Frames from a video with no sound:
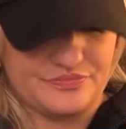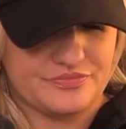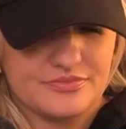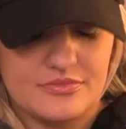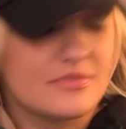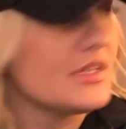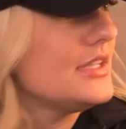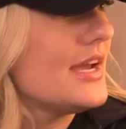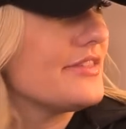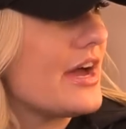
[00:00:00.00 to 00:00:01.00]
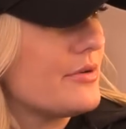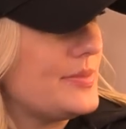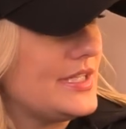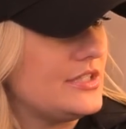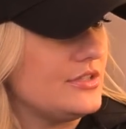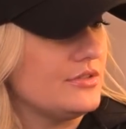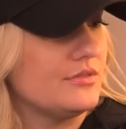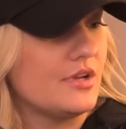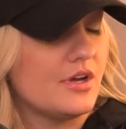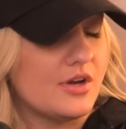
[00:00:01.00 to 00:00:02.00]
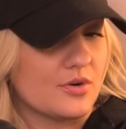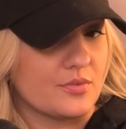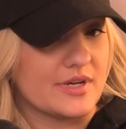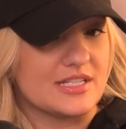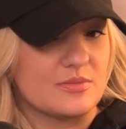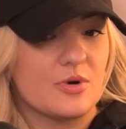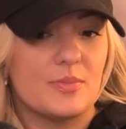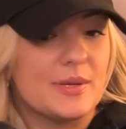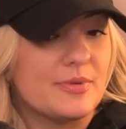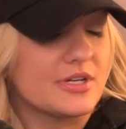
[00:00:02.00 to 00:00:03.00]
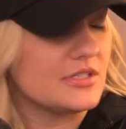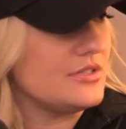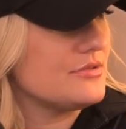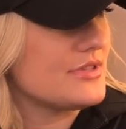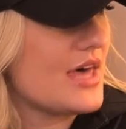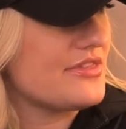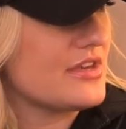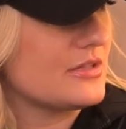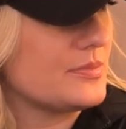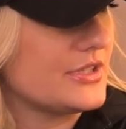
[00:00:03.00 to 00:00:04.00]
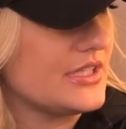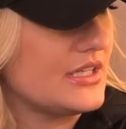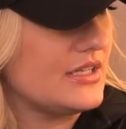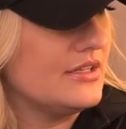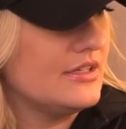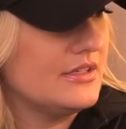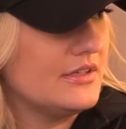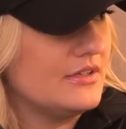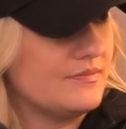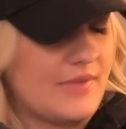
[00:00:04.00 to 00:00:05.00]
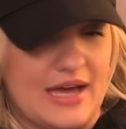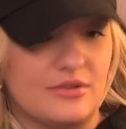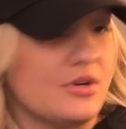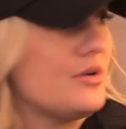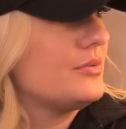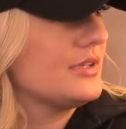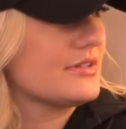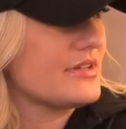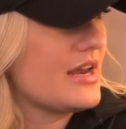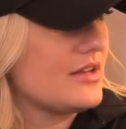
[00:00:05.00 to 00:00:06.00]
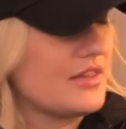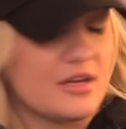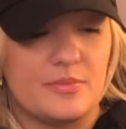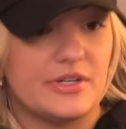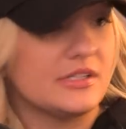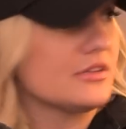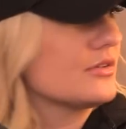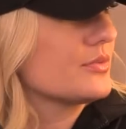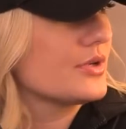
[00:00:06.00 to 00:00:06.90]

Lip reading: Cute. Yeah, that would be cute. Reasonable. People could use that. They could put it, I don't know, literally they could put it in their